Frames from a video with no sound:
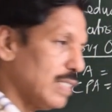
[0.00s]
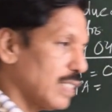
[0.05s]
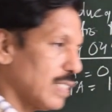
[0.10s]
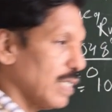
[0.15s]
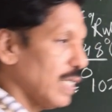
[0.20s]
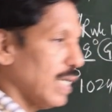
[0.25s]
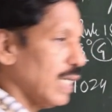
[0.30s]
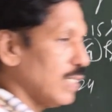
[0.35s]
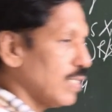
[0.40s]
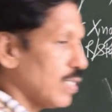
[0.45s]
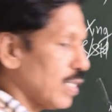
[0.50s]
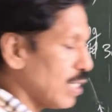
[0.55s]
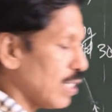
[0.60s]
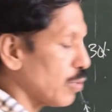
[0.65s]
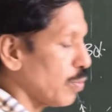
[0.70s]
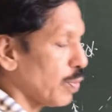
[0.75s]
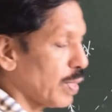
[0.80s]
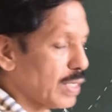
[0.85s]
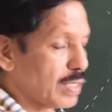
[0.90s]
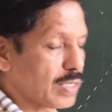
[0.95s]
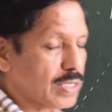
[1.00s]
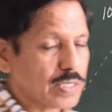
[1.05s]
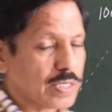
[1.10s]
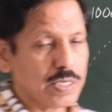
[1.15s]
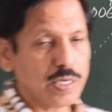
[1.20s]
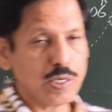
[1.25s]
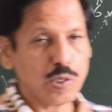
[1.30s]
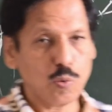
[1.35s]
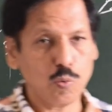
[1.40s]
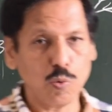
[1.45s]
in 6 minutes,
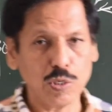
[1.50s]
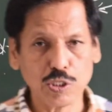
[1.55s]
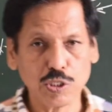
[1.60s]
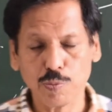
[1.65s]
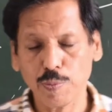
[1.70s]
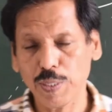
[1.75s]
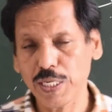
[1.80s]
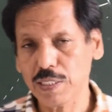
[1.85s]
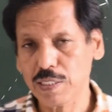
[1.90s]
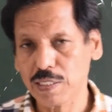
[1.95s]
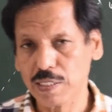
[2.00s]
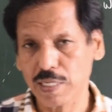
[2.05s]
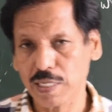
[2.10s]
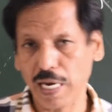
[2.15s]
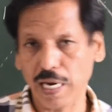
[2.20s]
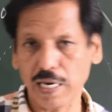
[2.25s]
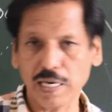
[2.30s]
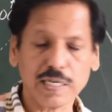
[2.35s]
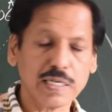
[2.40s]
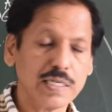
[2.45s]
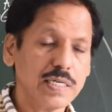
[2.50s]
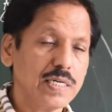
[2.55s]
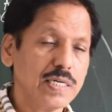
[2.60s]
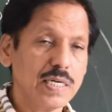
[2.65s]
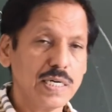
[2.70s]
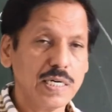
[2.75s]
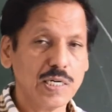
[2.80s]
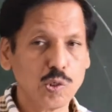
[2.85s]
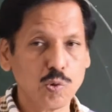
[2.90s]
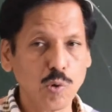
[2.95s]
which means that
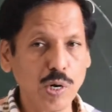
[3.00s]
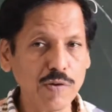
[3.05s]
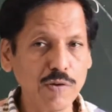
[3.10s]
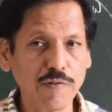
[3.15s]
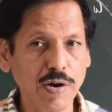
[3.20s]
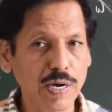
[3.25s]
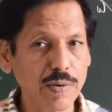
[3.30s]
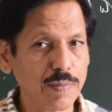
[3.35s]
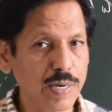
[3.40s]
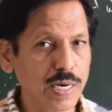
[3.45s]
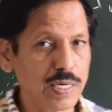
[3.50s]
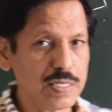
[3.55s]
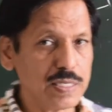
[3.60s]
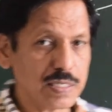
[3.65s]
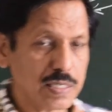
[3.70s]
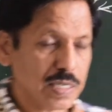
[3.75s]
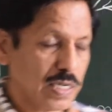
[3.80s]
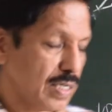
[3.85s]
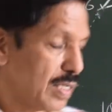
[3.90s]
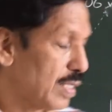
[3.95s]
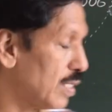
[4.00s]
25 miles in